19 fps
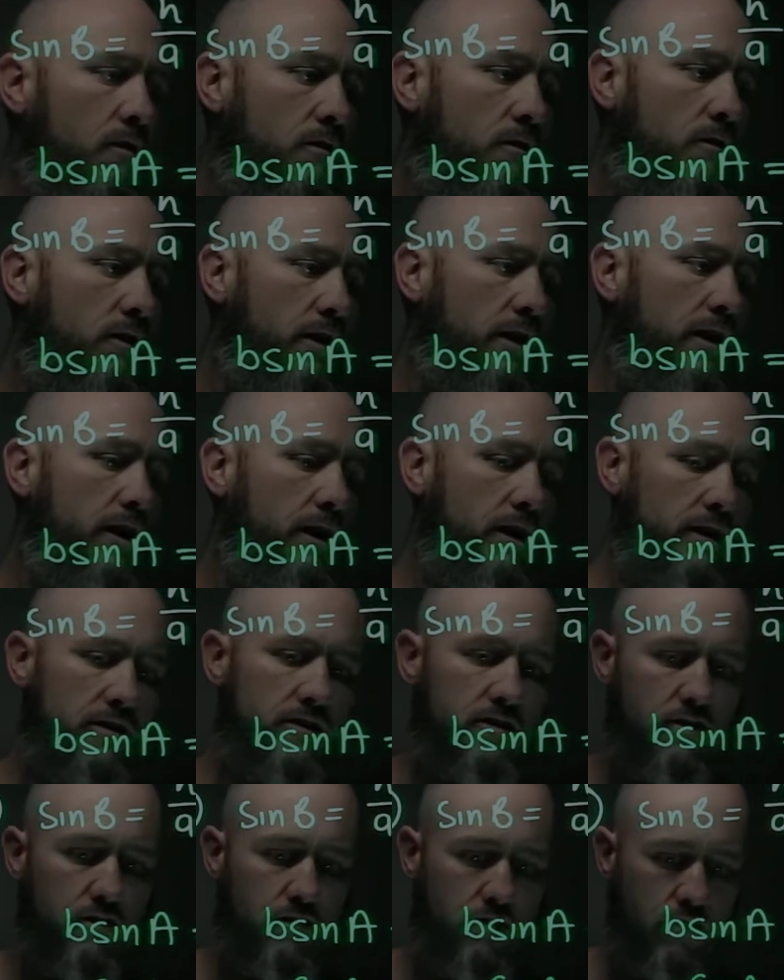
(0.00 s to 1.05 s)
I
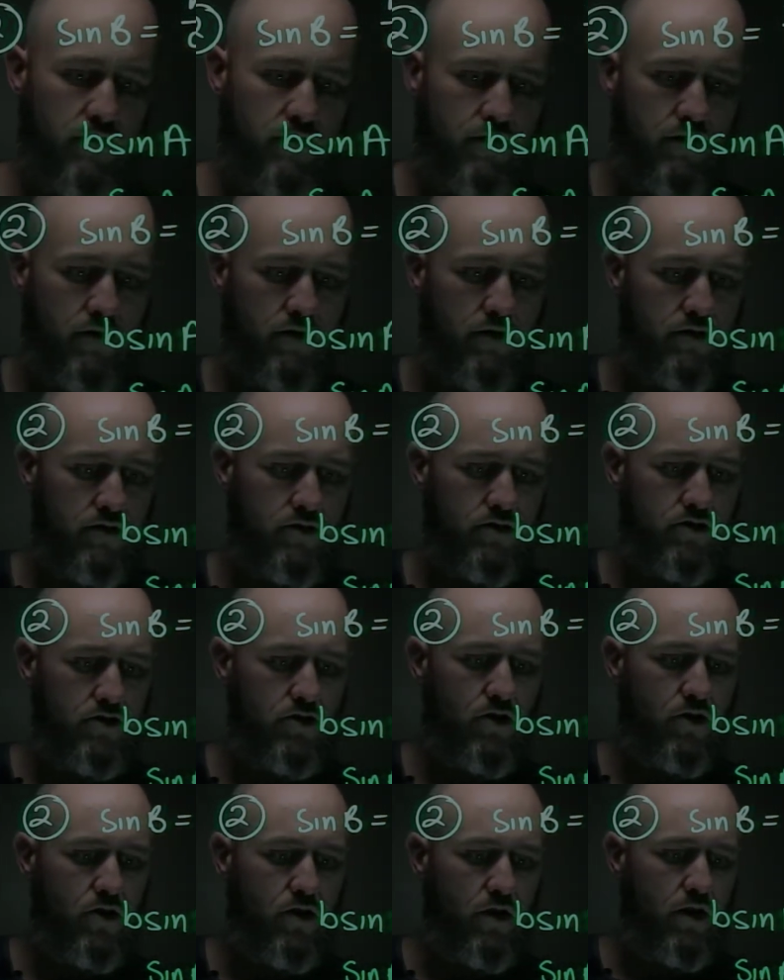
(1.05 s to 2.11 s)
get
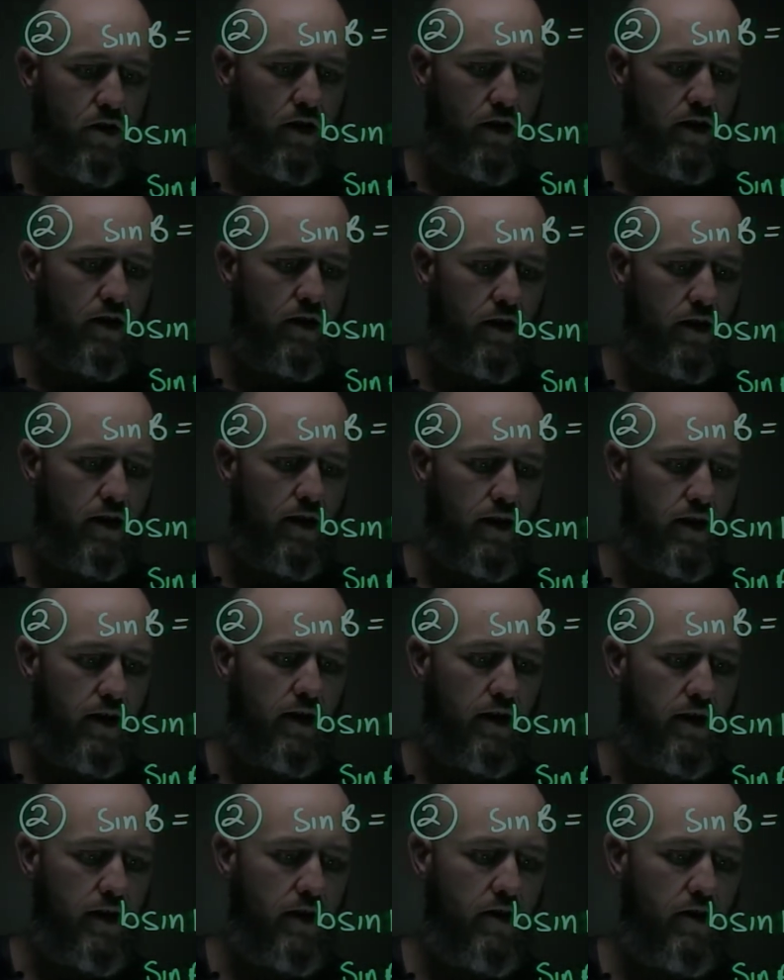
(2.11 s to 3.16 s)
sine
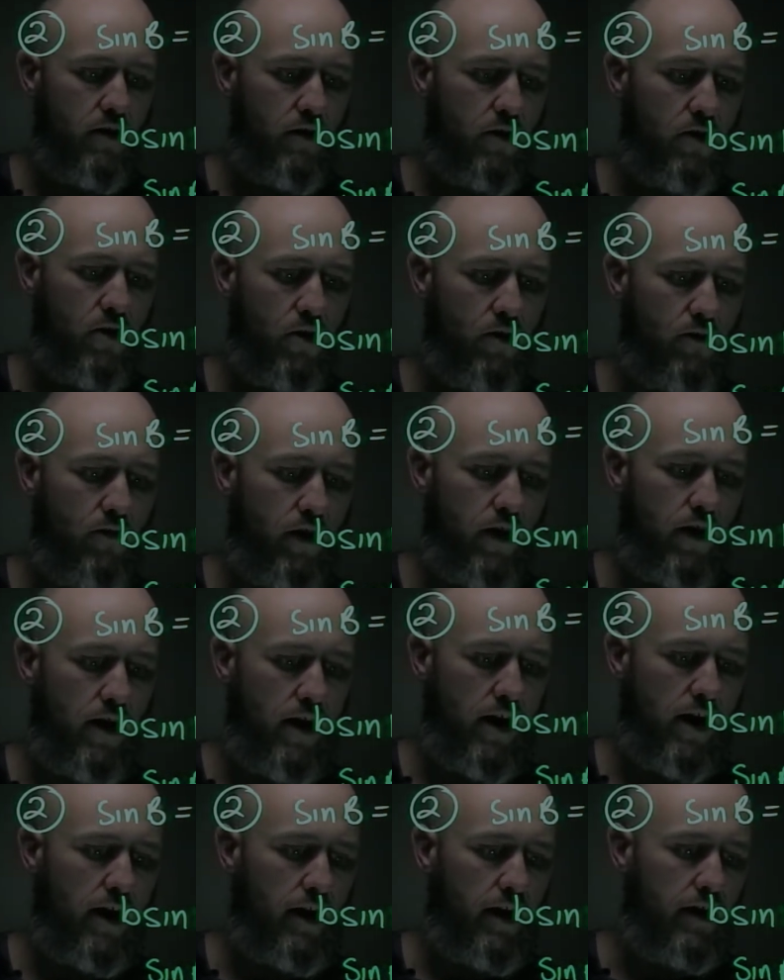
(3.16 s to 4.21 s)
A over
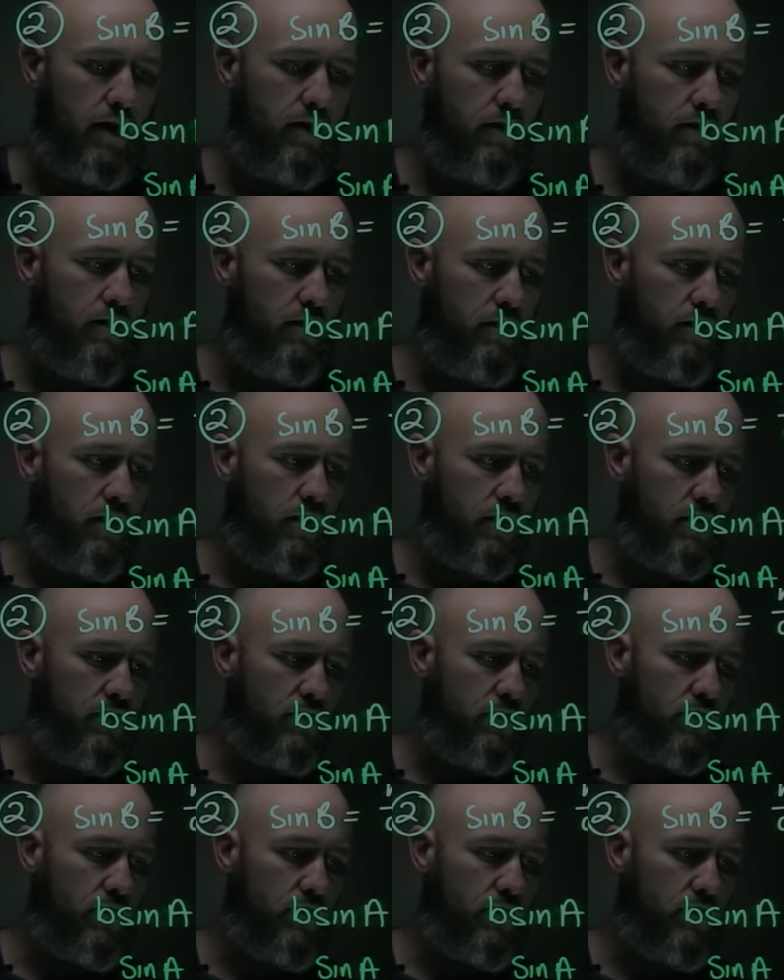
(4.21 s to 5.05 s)
A is